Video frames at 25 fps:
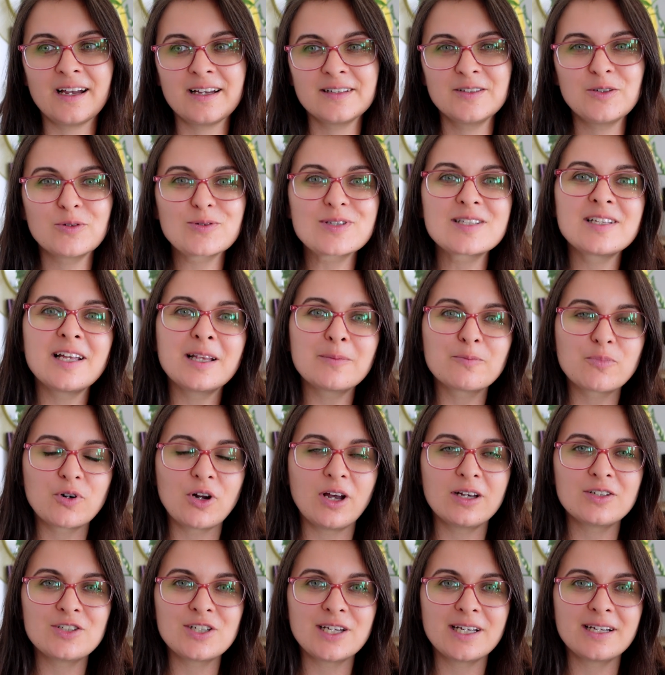Those 10
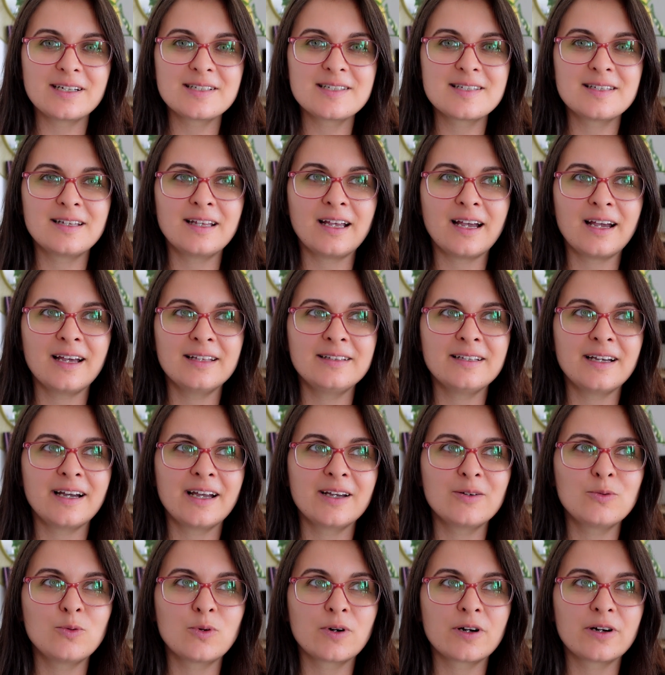projects that
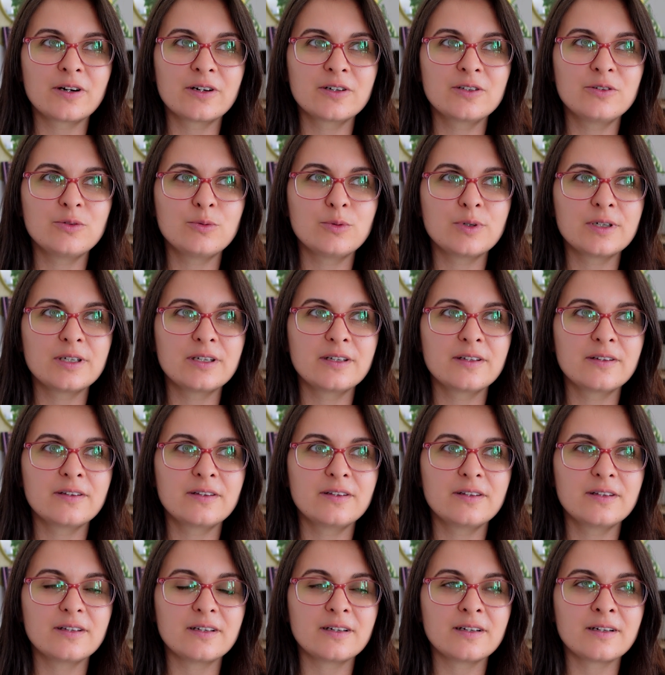I worked
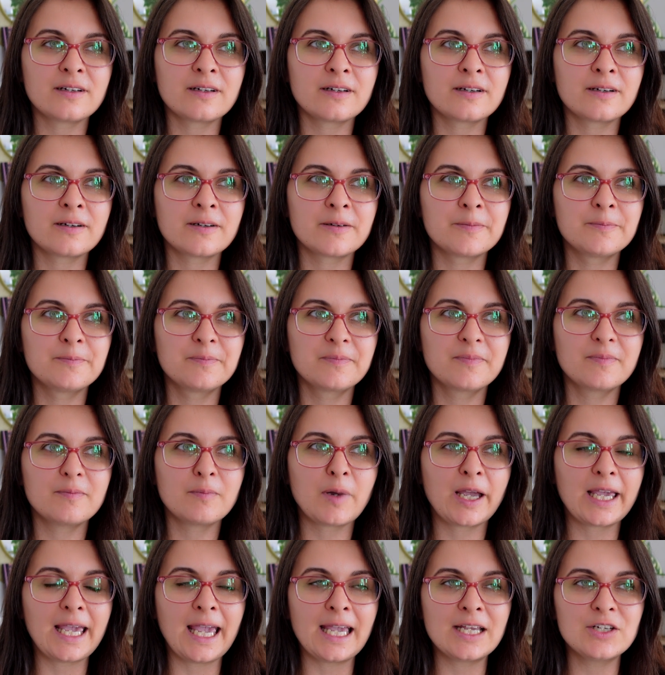with
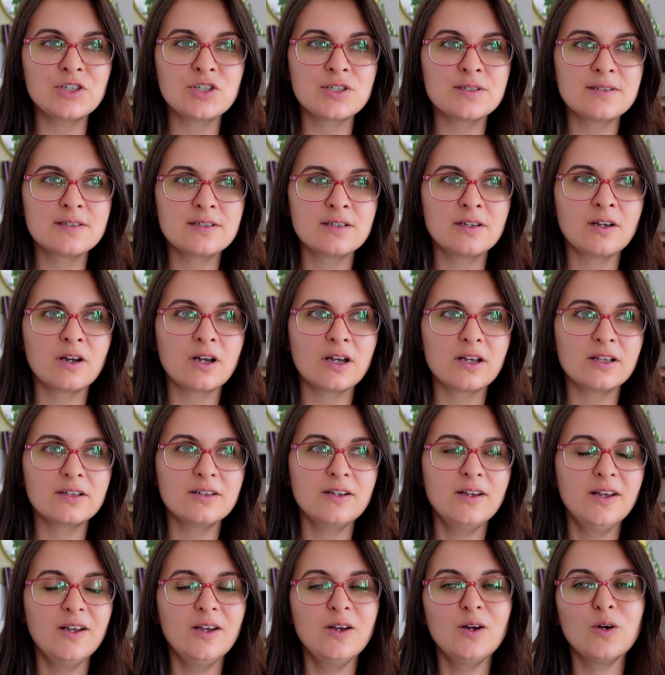my agency
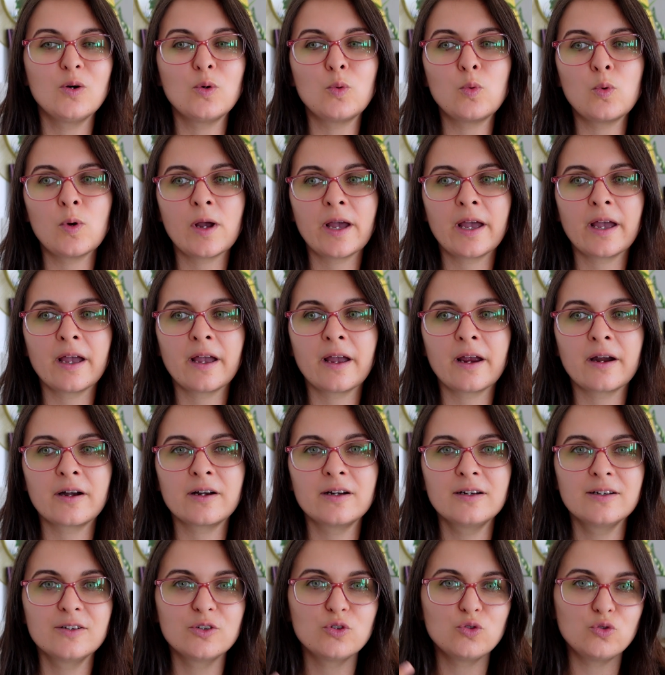on
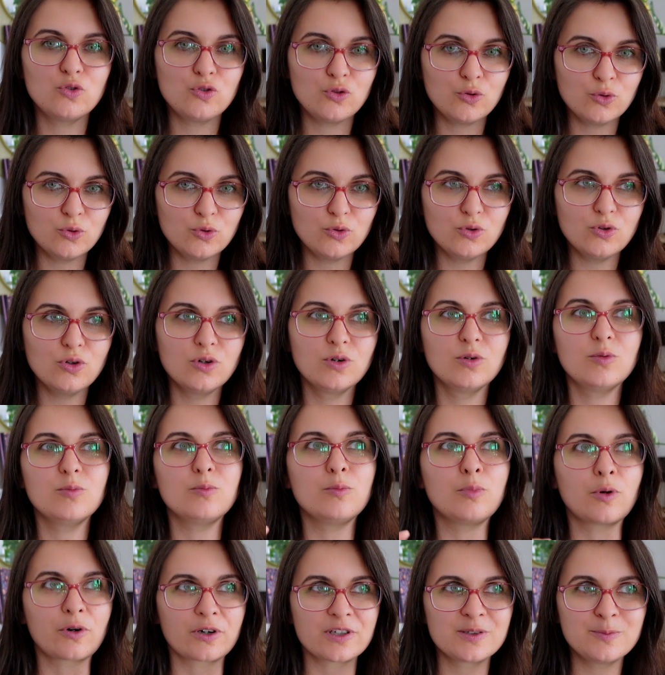were 2
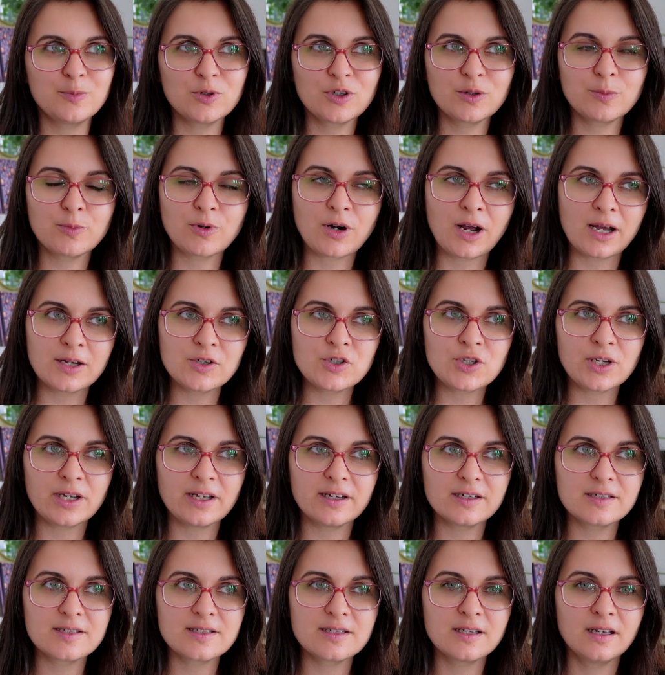board book
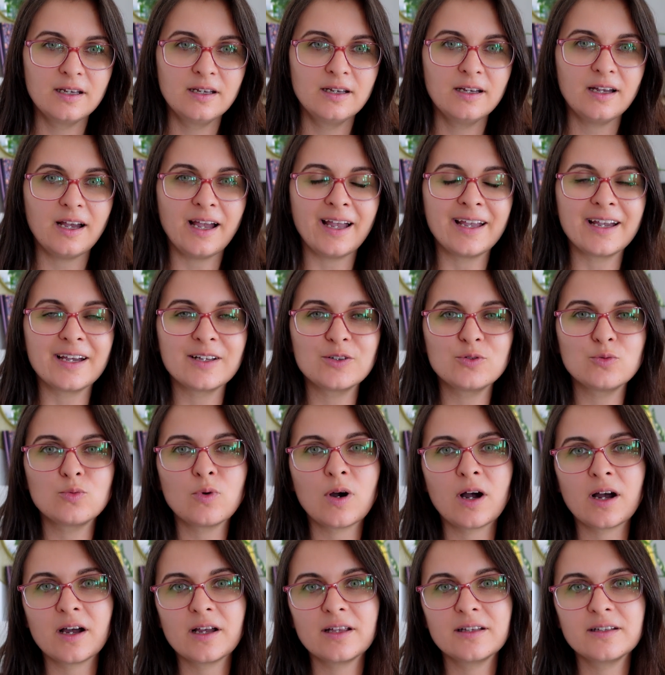projects. I had
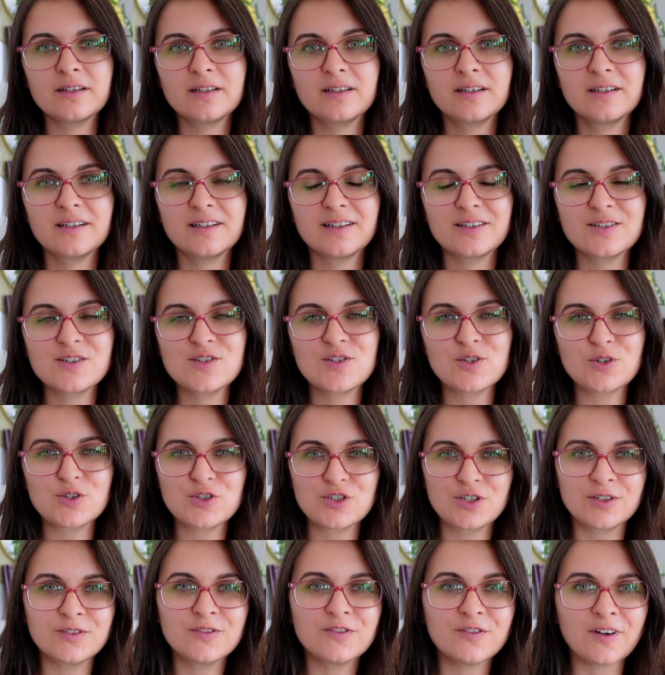1
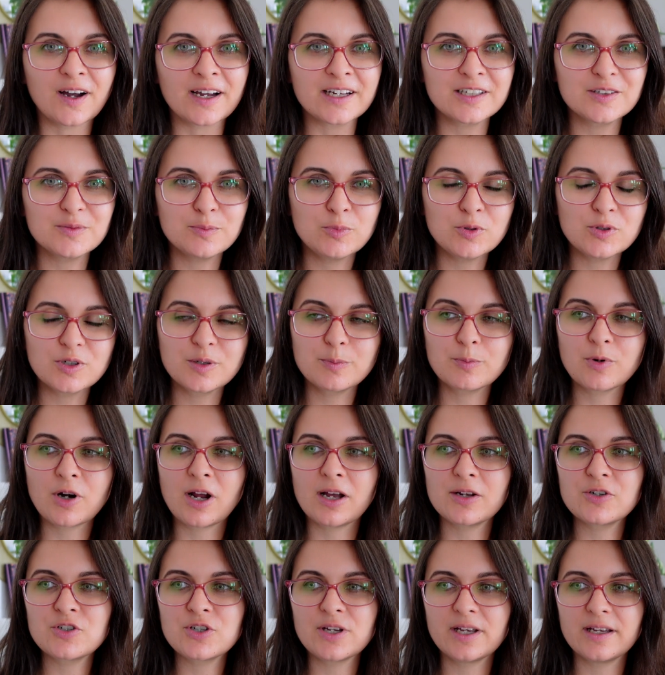search and find book
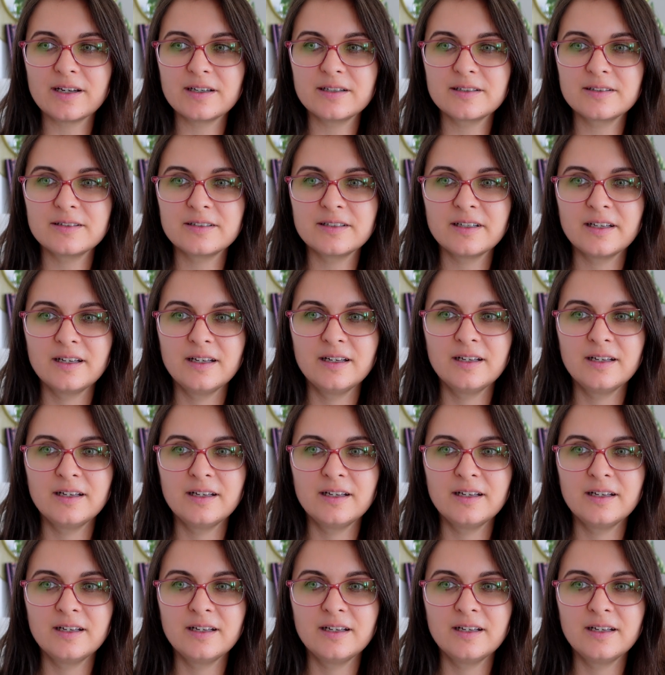project.